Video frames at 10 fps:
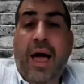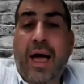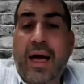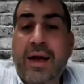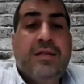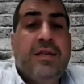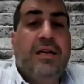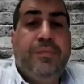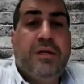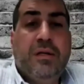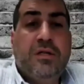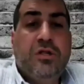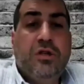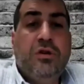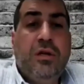any size business,
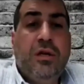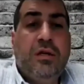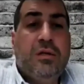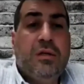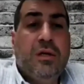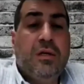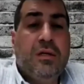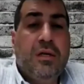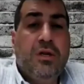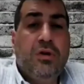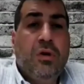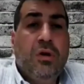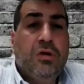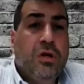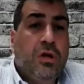you need to continue
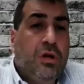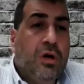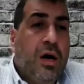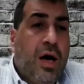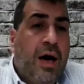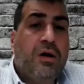to look how to